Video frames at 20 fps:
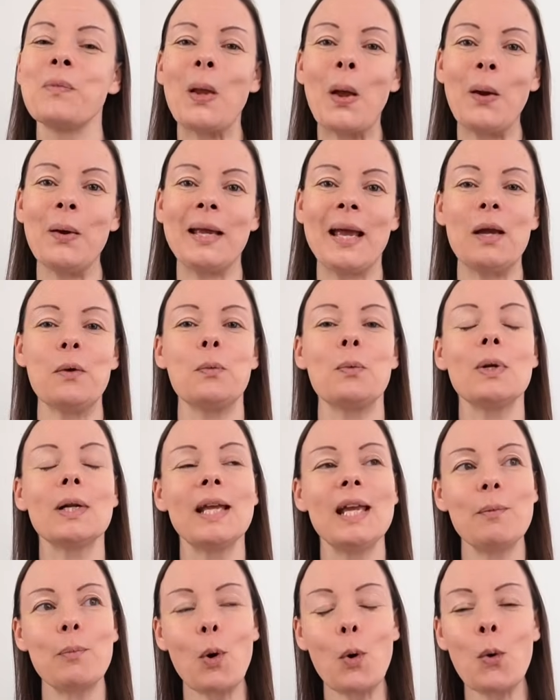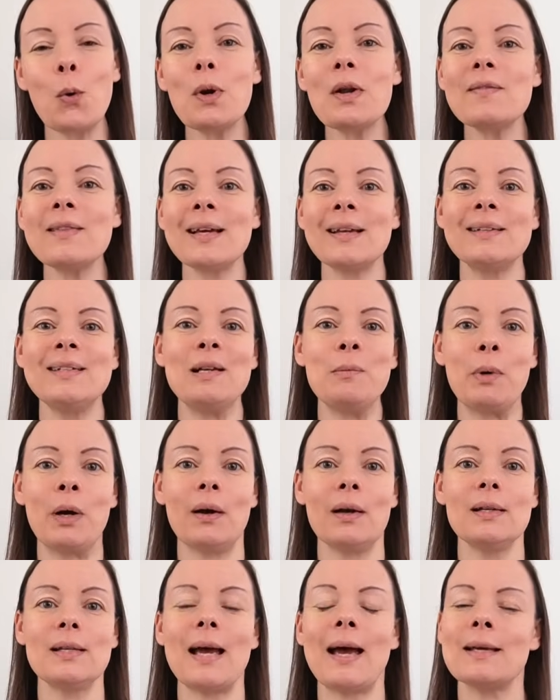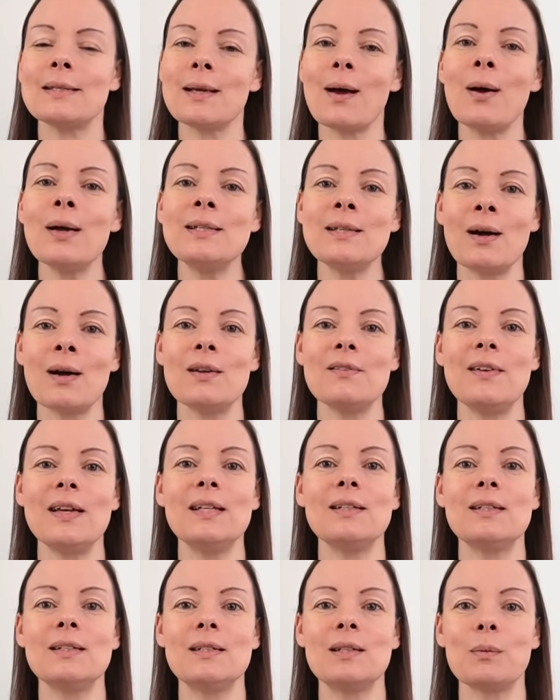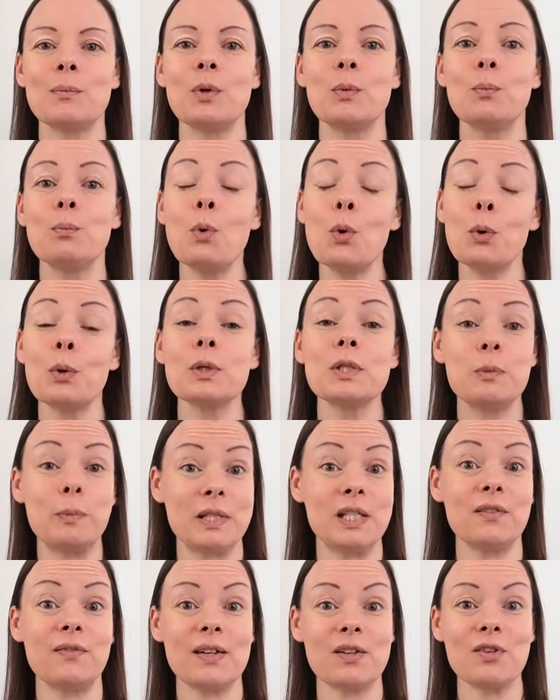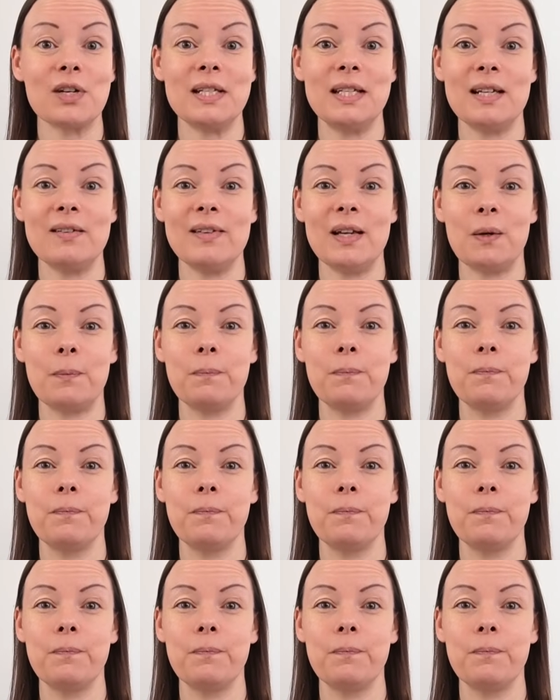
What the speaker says: Okay, we'll keep all of that in mind as I dive into some more specific criteria.